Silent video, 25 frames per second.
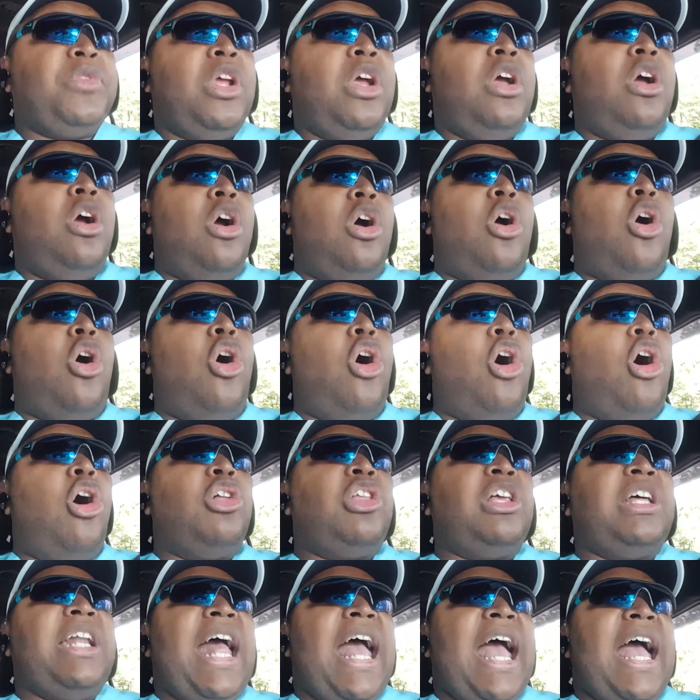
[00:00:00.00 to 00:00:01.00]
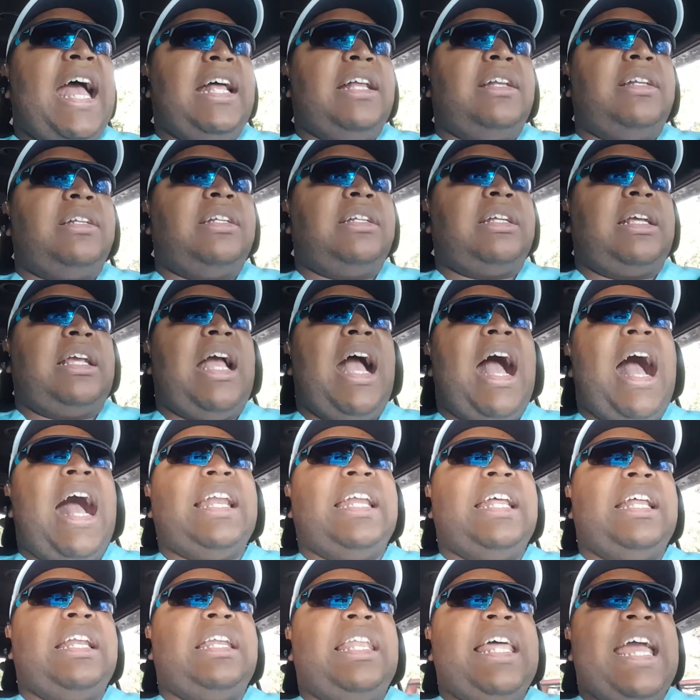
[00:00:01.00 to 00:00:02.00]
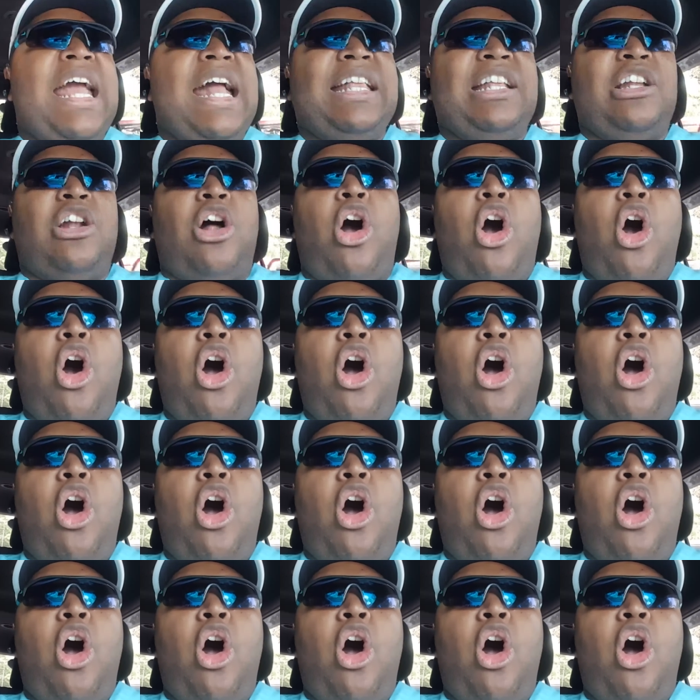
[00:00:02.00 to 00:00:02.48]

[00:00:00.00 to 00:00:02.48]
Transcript: All of that kind of landed on the